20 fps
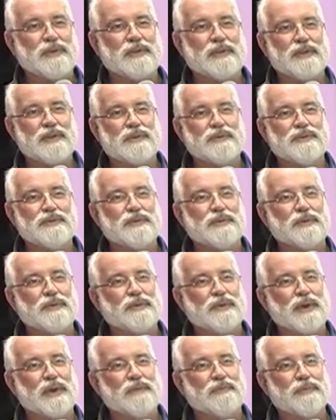years to
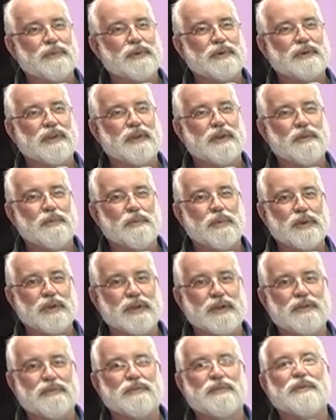have worked at Homeboy
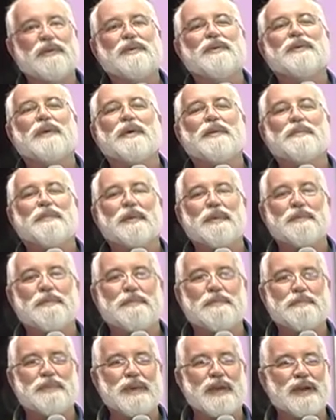Industries, but
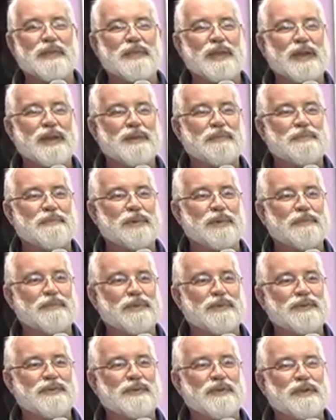beyond that, a
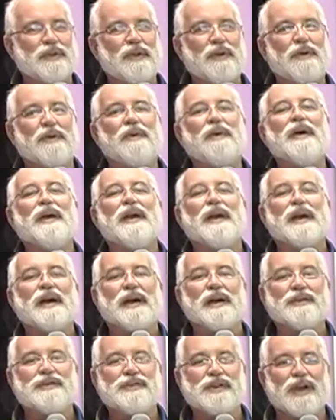privilege to know
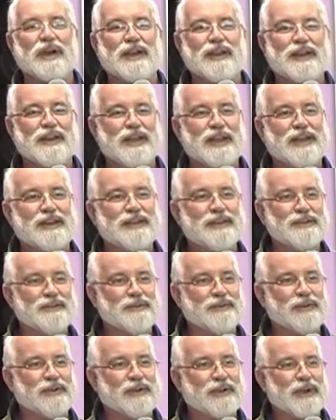John and Eddie, who
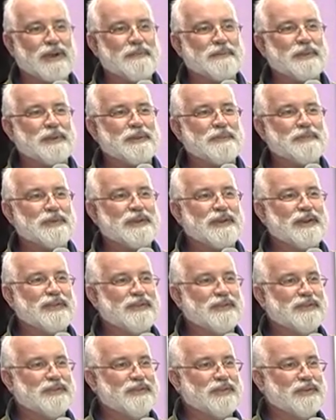are accompanying me on
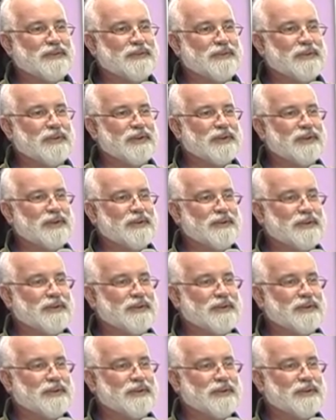this trip